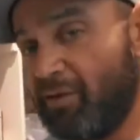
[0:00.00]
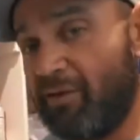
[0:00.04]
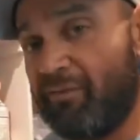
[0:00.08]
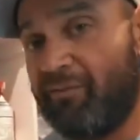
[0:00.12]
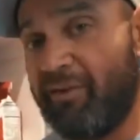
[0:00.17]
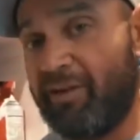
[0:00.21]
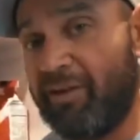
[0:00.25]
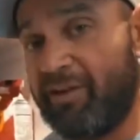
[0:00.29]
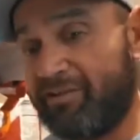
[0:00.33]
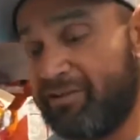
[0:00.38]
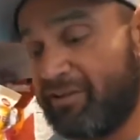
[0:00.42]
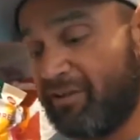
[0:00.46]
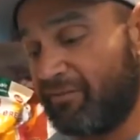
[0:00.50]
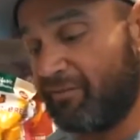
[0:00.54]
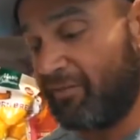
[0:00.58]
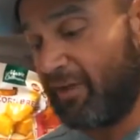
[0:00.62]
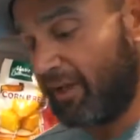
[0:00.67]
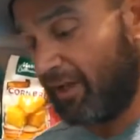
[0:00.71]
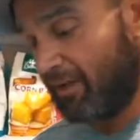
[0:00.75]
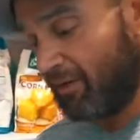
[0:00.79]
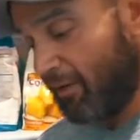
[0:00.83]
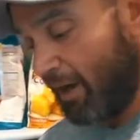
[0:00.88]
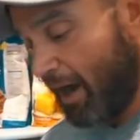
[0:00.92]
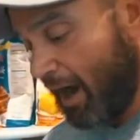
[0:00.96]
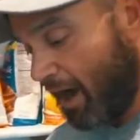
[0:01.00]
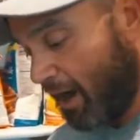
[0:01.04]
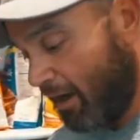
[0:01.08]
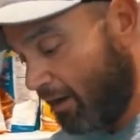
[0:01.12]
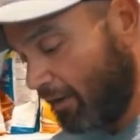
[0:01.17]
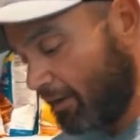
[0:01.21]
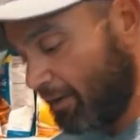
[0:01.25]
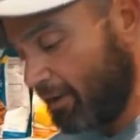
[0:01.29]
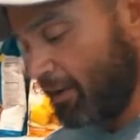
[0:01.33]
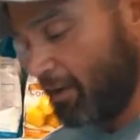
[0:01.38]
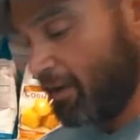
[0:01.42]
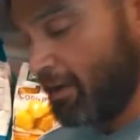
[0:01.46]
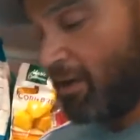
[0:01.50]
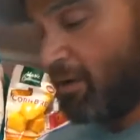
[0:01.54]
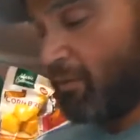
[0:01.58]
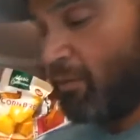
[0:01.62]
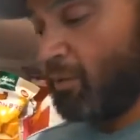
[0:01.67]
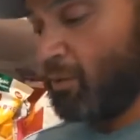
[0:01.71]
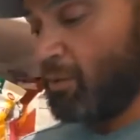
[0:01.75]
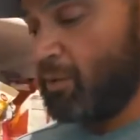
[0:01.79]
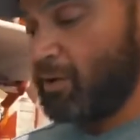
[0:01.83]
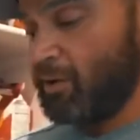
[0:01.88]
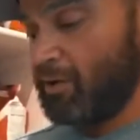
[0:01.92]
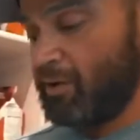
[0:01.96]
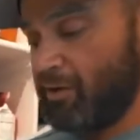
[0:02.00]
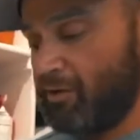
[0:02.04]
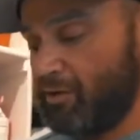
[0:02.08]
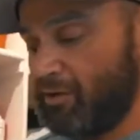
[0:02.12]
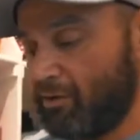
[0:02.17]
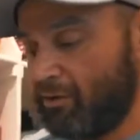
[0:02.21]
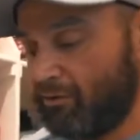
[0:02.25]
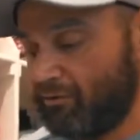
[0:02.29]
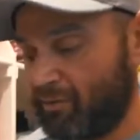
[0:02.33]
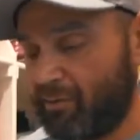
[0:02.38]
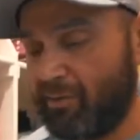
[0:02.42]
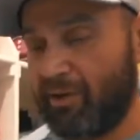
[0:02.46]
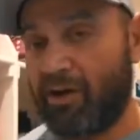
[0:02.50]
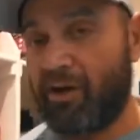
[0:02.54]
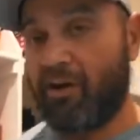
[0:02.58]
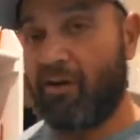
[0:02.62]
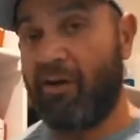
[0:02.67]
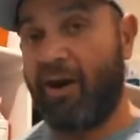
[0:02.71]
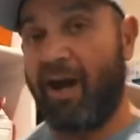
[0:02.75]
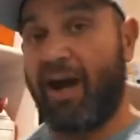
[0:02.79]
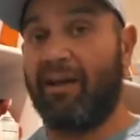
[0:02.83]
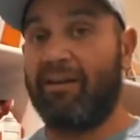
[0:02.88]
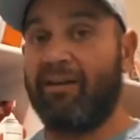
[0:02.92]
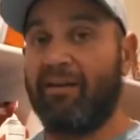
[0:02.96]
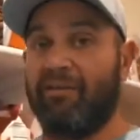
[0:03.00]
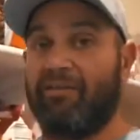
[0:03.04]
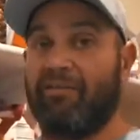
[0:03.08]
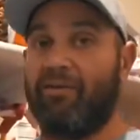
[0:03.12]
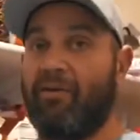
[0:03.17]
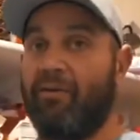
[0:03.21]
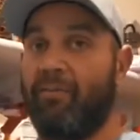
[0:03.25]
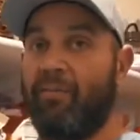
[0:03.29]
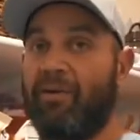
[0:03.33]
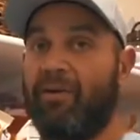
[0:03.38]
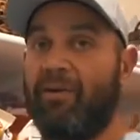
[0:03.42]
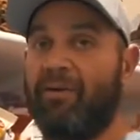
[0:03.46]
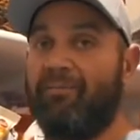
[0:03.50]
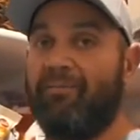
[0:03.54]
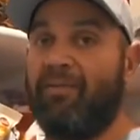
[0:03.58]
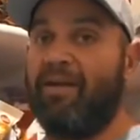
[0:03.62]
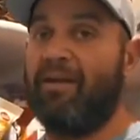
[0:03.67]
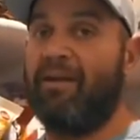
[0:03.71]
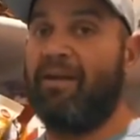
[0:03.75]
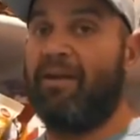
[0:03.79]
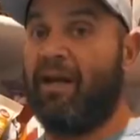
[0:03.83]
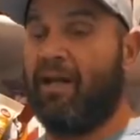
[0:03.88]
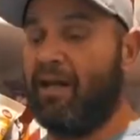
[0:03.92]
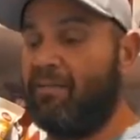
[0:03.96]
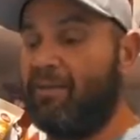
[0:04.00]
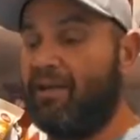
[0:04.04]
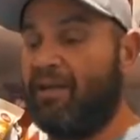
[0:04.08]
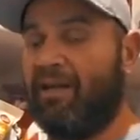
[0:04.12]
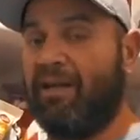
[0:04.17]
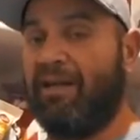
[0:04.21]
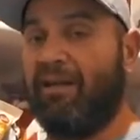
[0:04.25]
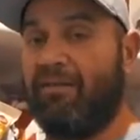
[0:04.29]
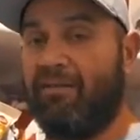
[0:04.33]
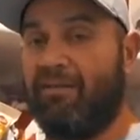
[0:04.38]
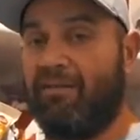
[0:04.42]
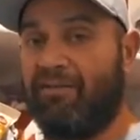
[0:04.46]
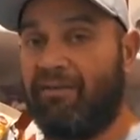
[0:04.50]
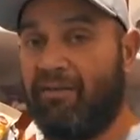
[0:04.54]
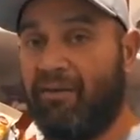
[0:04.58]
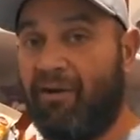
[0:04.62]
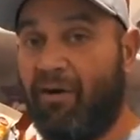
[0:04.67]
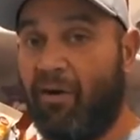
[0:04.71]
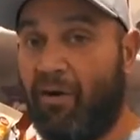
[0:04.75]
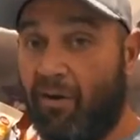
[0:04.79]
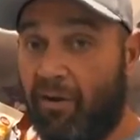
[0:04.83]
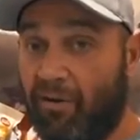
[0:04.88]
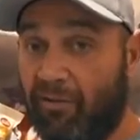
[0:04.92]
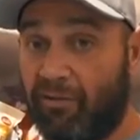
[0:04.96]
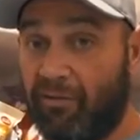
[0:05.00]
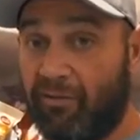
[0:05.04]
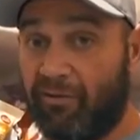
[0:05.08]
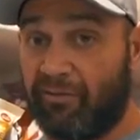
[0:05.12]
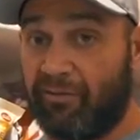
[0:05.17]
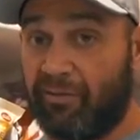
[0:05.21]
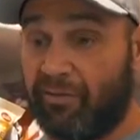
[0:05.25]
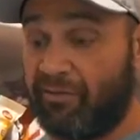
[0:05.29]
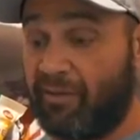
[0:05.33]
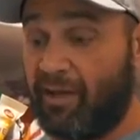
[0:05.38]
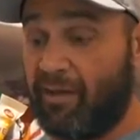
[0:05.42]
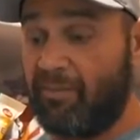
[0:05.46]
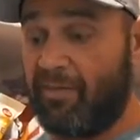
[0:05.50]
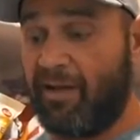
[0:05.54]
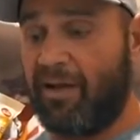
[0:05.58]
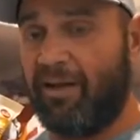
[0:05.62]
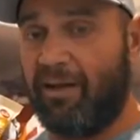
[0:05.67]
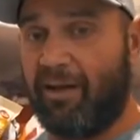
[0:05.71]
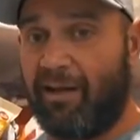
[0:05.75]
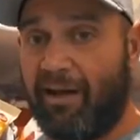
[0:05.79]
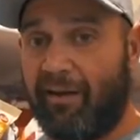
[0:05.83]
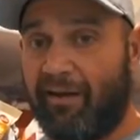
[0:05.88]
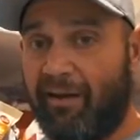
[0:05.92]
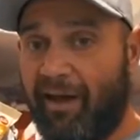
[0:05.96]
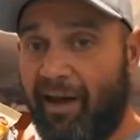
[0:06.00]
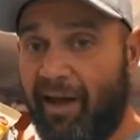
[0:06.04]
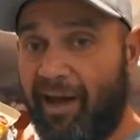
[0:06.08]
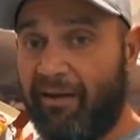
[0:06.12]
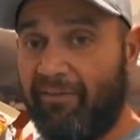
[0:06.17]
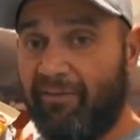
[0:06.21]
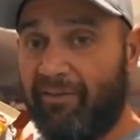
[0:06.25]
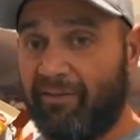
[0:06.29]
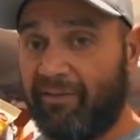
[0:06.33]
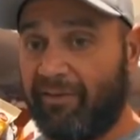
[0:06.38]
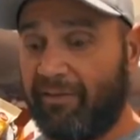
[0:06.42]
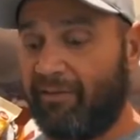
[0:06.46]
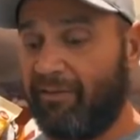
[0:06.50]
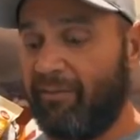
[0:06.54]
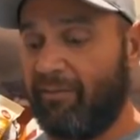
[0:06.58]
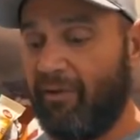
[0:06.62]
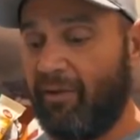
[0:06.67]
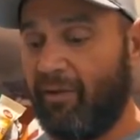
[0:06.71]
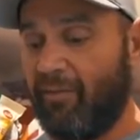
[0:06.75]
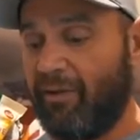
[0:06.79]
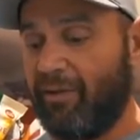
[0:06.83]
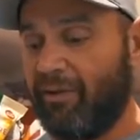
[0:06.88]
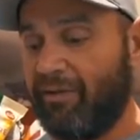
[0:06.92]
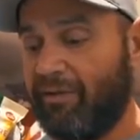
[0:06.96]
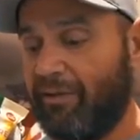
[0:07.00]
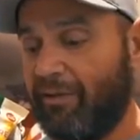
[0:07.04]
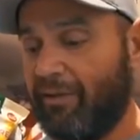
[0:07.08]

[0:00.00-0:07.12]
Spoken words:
we finish this video out, what we're going to do is I'm going to crack this open, and I'm going to give this to Carlos, because I'm not allowed to have this at the moment.